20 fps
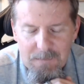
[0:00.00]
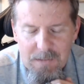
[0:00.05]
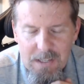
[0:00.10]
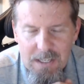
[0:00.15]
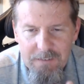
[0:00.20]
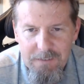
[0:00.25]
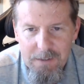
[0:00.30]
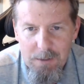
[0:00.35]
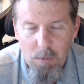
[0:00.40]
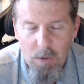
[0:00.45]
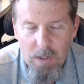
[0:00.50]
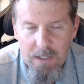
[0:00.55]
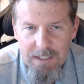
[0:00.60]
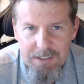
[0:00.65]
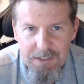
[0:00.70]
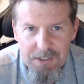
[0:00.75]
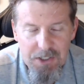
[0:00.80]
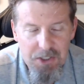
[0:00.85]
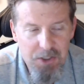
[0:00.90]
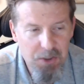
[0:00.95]
if he
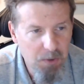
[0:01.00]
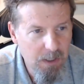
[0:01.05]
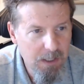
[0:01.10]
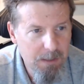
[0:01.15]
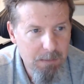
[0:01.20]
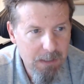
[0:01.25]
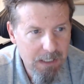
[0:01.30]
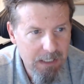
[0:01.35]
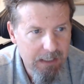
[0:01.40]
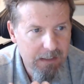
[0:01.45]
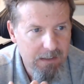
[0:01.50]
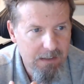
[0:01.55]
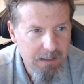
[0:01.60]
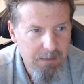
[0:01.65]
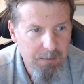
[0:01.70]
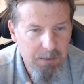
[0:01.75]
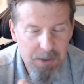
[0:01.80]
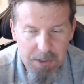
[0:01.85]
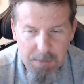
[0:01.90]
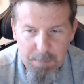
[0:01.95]
wanted to join me, and
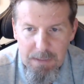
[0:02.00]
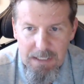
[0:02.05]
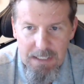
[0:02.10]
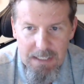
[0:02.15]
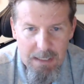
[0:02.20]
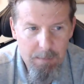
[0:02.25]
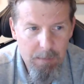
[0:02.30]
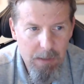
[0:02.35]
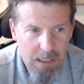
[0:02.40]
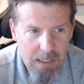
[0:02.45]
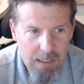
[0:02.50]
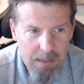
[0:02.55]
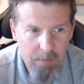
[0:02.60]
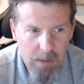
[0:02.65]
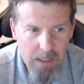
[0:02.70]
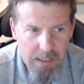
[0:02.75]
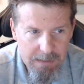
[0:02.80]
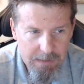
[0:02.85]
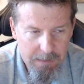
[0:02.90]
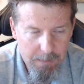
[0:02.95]
it would just be him and I
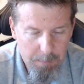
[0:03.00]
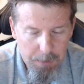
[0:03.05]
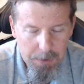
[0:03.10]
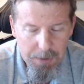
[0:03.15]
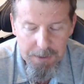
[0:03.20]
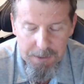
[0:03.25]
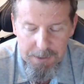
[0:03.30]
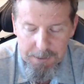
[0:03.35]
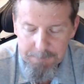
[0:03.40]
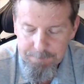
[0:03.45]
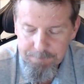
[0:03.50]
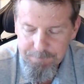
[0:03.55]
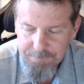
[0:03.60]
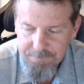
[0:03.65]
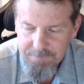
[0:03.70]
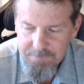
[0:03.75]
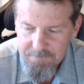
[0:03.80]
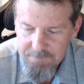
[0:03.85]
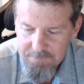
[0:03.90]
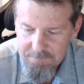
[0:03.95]
writing the book,
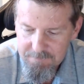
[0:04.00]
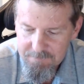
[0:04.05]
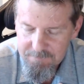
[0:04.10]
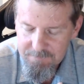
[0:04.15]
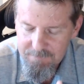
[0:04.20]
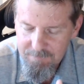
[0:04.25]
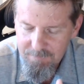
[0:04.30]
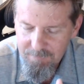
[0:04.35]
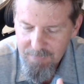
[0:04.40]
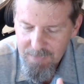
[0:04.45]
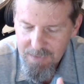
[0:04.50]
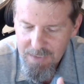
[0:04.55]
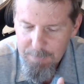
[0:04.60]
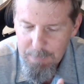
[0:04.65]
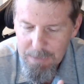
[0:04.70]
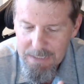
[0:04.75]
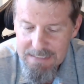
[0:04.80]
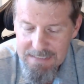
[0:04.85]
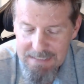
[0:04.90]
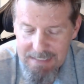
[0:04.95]

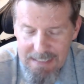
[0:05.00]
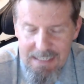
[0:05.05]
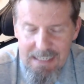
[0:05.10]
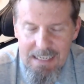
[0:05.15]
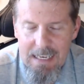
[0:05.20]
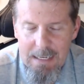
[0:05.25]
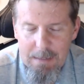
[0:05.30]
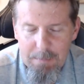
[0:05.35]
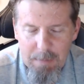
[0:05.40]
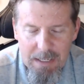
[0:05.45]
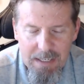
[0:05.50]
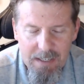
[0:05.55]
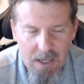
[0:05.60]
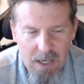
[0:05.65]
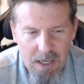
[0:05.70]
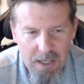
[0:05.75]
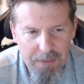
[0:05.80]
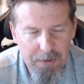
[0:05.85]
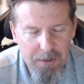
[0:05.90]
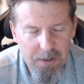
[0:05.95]
because he had been an
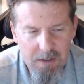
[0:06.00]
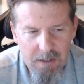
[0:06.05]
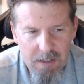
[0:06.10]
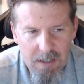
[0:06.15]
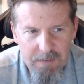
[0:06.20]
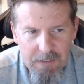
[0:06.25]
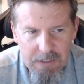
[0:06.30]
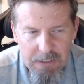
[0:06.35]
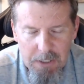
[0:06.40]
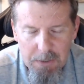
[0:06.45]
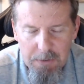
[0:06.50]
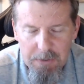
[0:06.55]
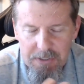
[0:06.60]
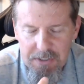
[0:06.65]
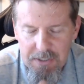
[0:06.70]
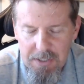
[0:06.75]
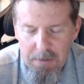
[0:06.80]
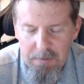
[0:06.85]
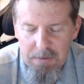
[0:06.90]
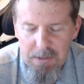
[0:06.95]
author of a
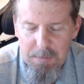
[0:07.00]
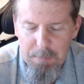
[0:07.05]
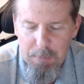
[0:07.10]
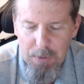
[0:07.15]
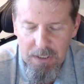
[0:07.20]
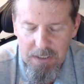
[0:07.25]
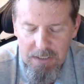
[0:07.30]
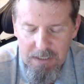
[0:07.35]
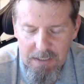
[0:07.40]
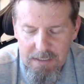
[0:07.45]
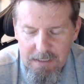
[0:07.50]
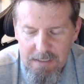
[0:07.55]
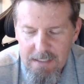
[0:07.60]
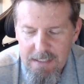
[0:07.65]
Lotus Notes book.